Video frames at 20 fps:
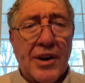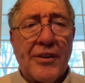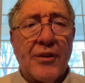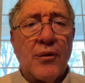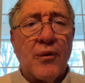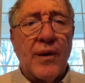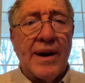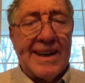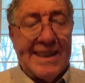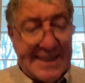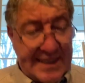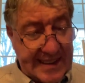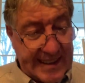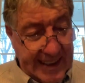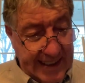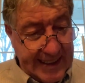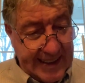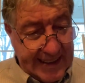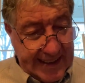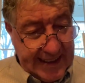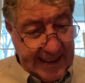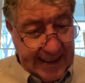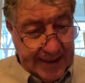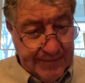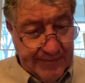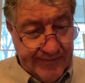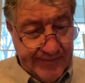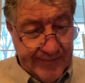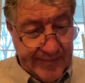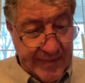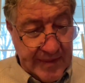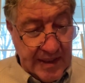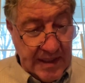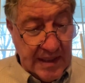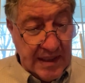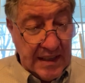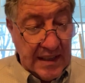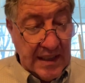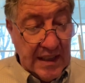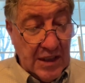of the ways that uh,
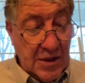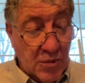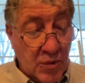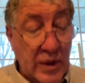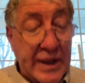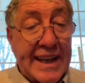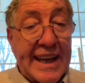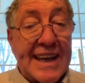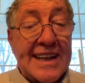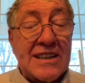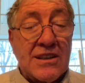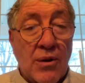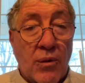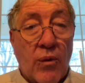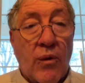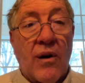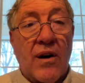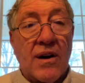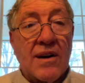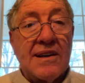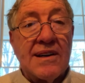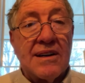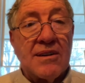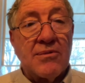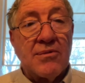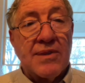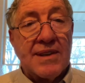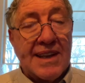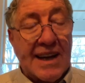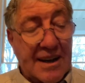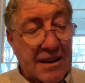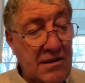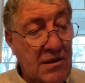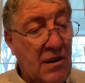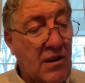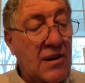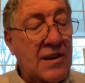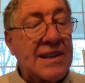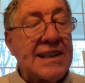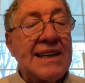we get to walk with our
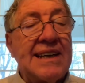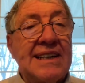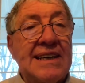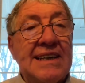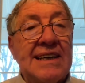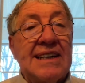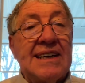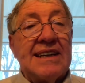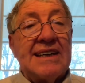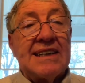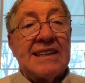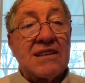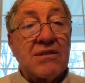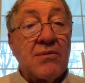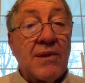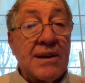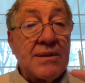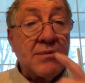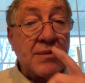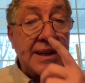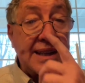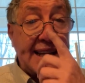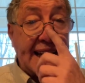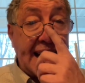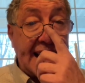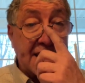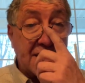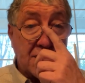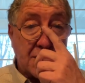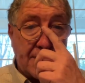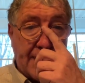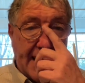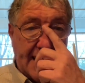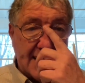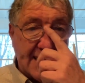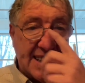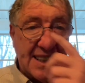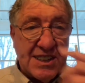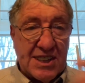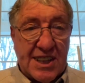Lord is when we gather
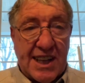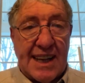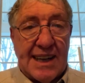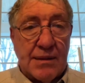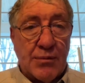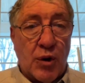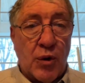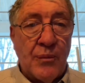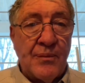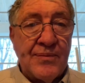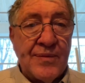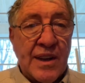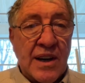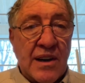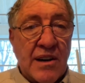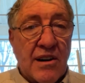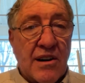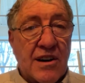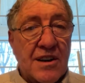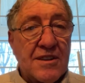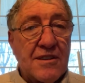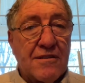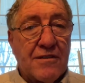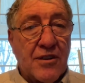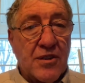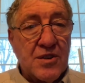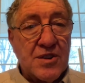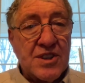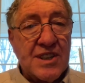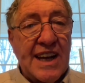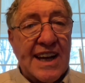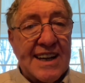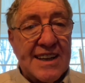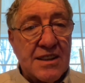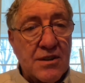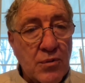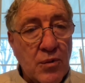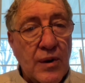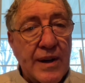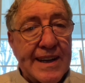about his table on the first day of
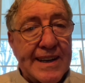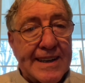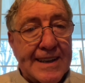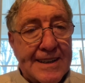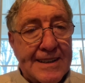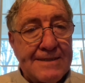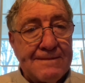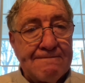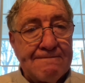the week.